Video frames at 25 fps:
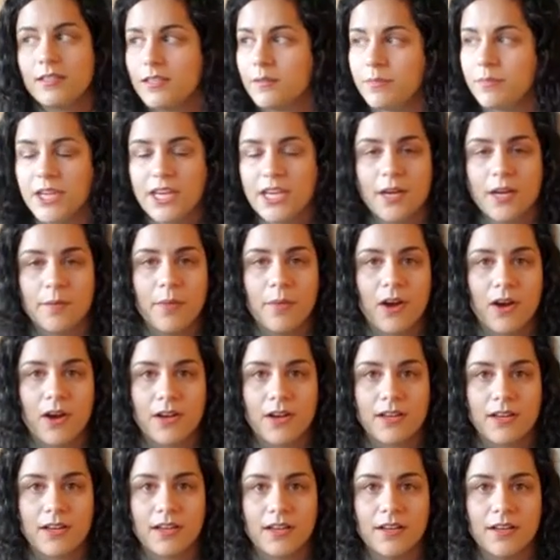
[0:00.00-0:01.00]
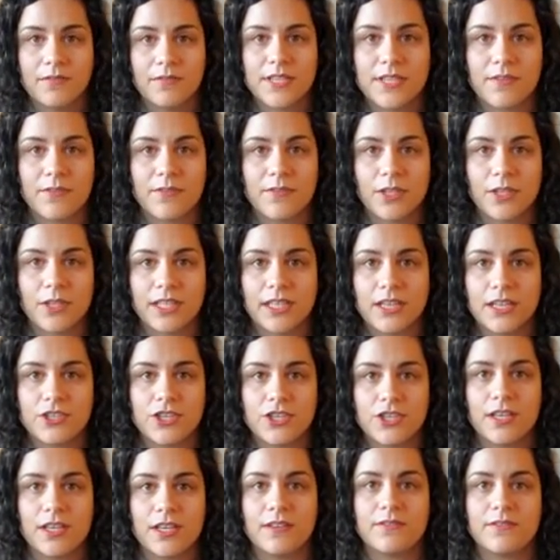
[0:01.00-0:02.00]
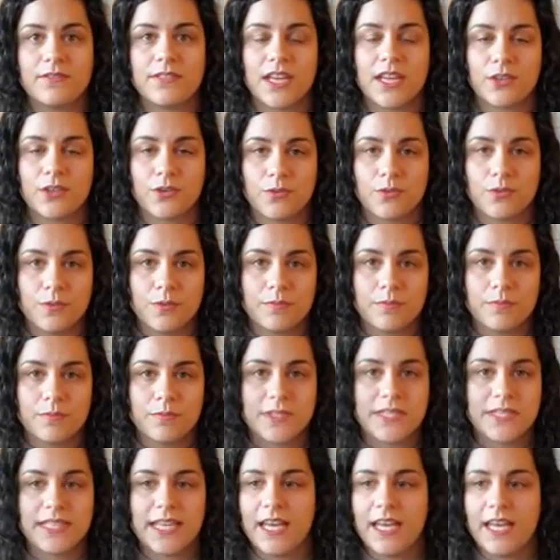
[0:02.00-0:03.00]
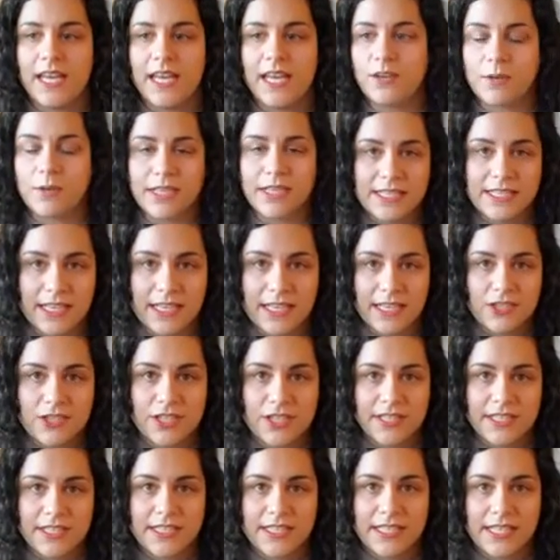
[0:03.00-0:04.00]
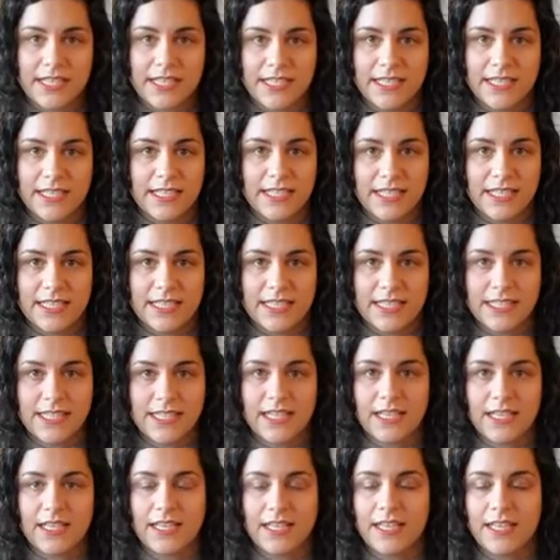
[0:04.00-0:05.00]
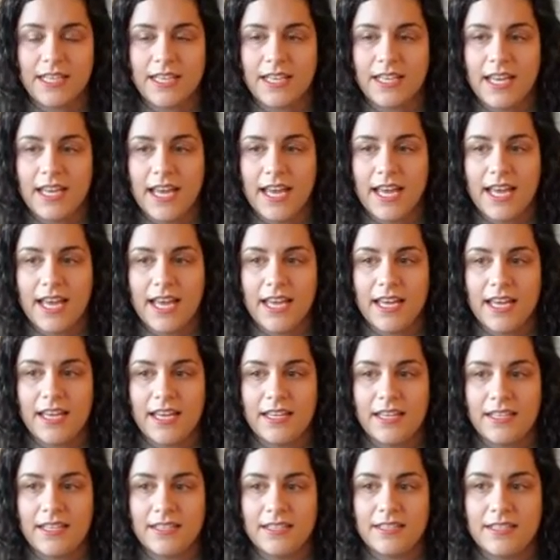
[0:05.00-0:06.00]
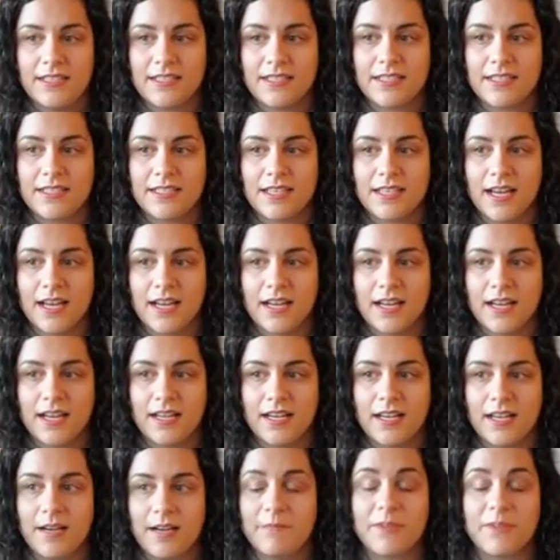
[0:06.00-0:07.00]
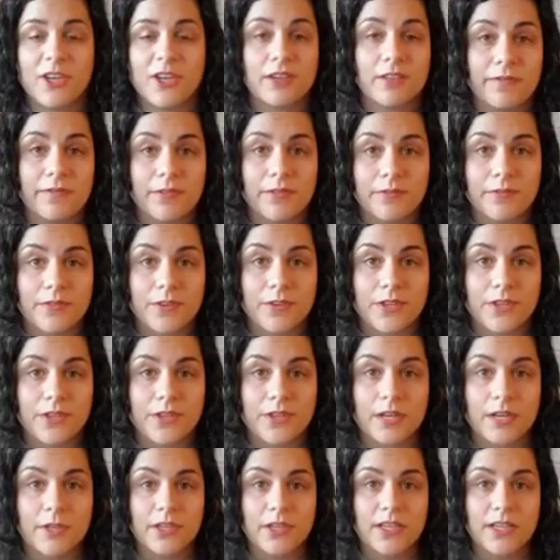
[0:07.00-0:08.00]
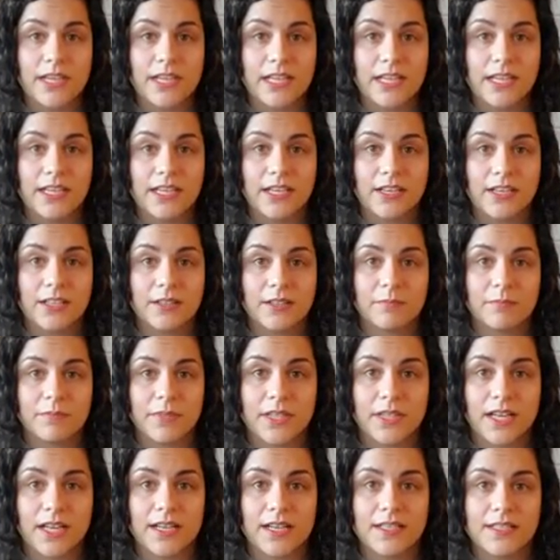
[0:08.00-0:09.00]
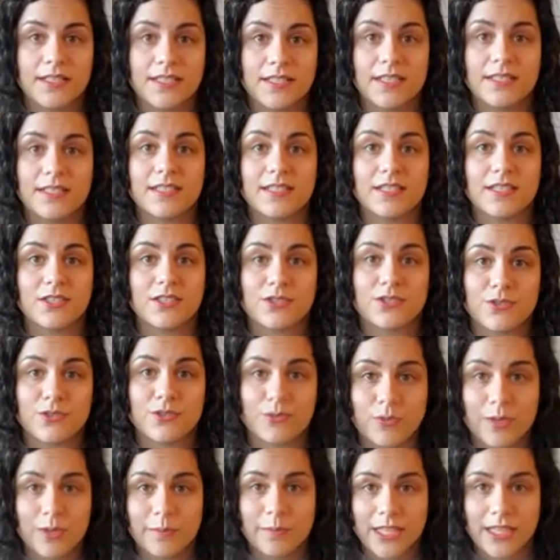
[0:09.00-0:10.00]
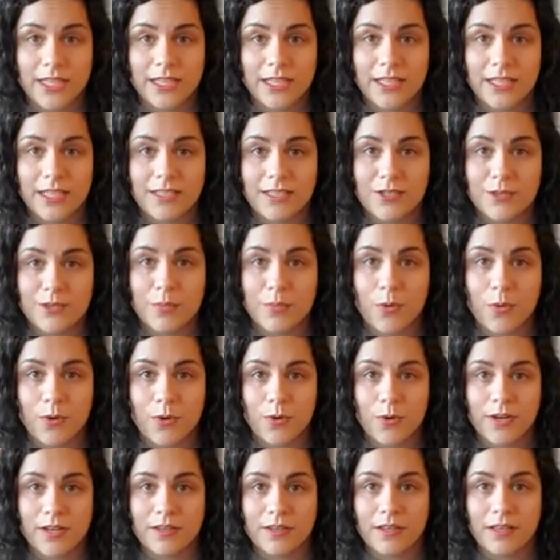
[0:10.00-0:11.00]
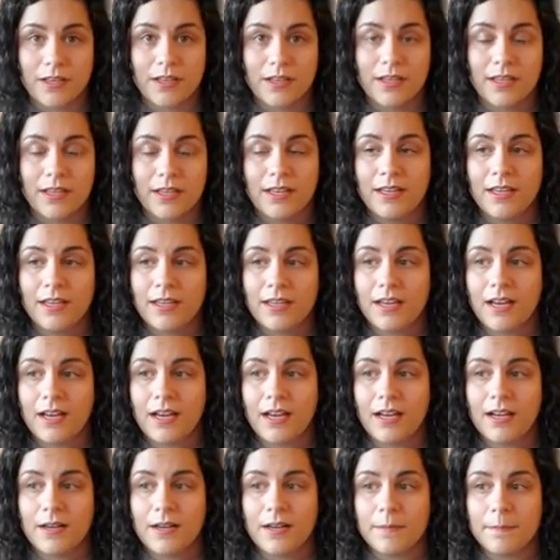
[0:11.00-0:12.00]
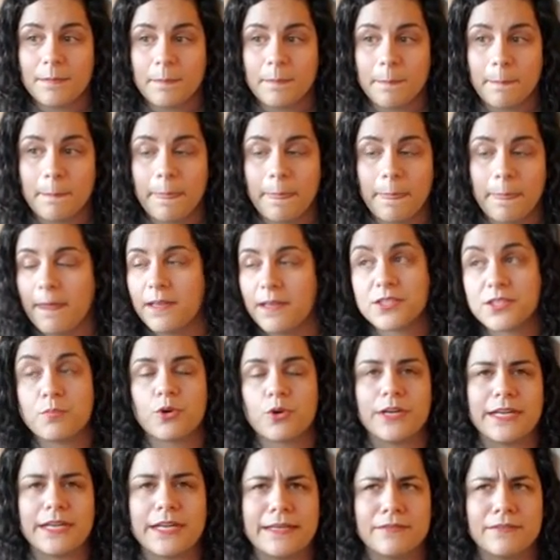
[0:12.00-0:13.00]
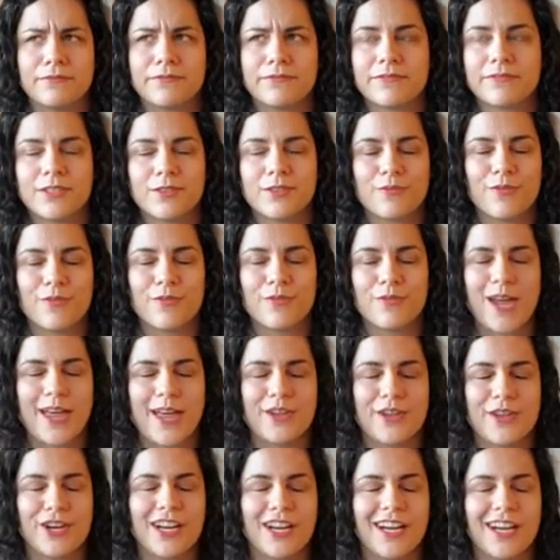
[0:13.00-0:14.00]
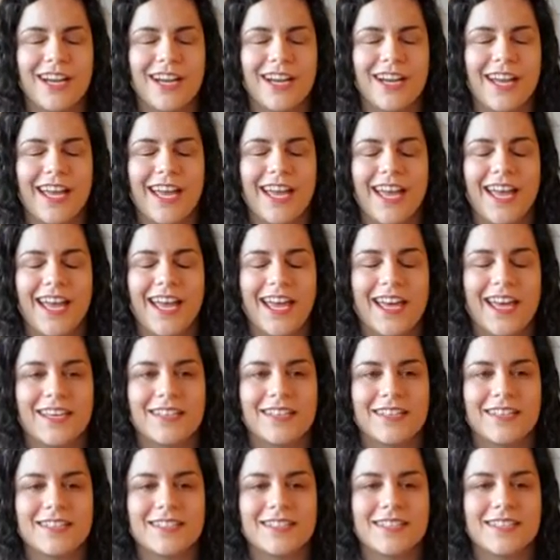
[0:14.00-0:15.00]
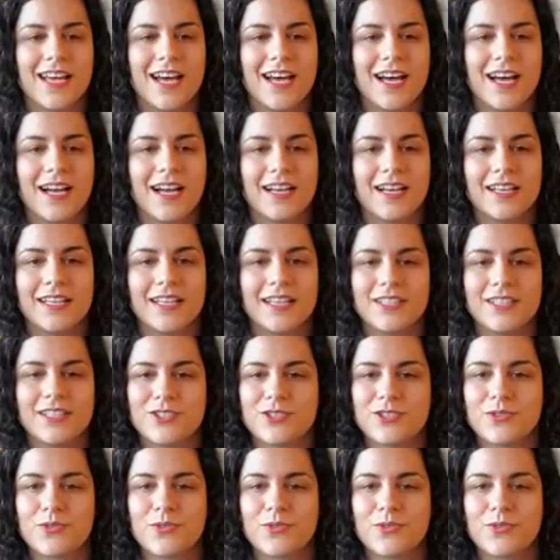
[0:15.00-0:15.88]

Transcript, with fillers: being a part of several initiatives and groups and organizations in DC. And uh, I'm very grateful for the community here because it's extremely supporting, um, uh, supportive rather. And uh, it